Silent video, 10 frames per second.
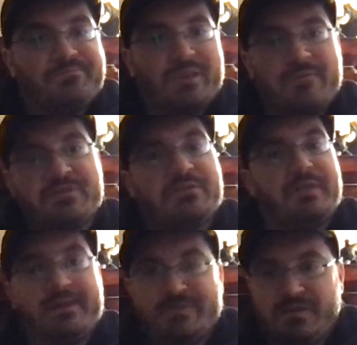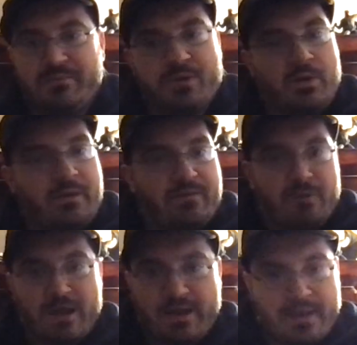if she lays them or
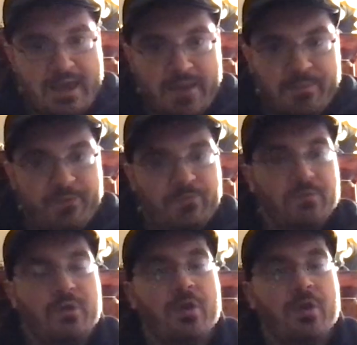however it happens,